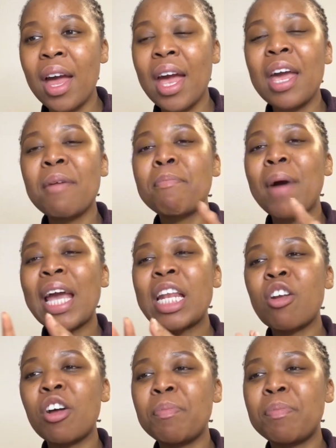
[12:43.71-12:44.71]
It
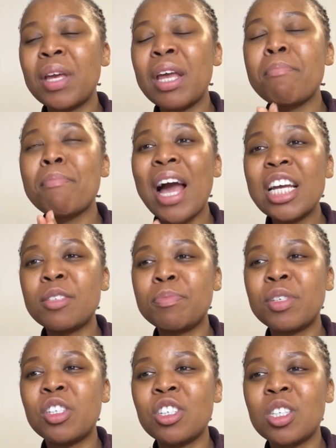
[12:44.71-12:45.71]
might
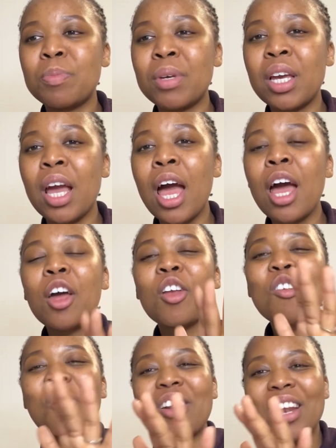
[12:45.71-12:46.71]
be
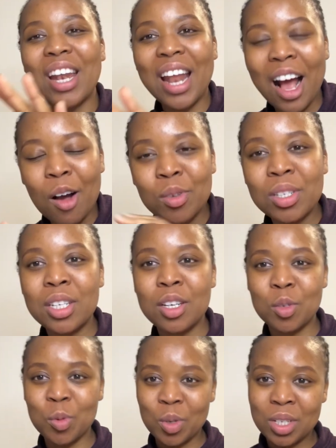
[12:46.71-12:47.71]
not now, dear
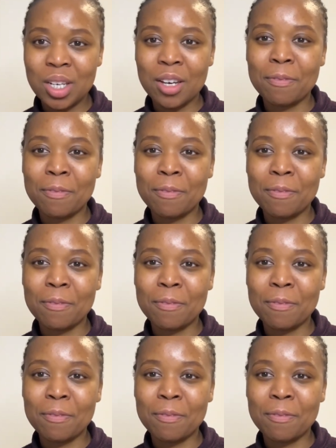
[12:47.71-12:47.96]
daughter.